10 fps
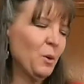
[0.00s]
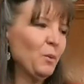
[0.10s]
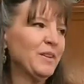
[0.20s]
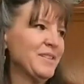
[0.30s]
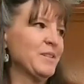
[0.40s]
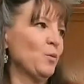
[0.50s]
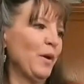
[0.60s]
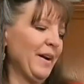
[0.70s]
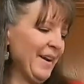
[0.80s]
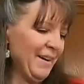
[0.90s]
Don't listen to
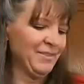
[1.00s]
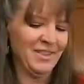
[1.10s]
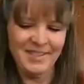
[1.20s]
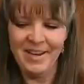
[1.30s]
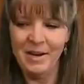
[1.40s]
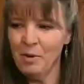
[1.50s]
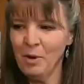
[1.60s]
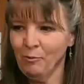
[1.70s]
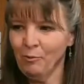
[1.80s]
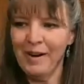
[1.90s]
what I have to say. I'm
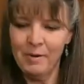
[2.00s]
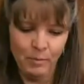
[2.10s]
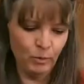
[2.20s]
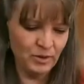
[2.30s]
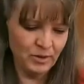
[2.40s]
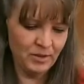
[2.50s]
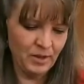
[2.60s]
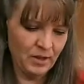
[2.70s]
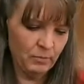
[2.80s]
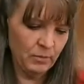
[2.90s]
not right most of the
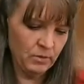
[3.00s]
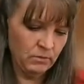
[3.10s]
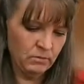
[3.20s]
time.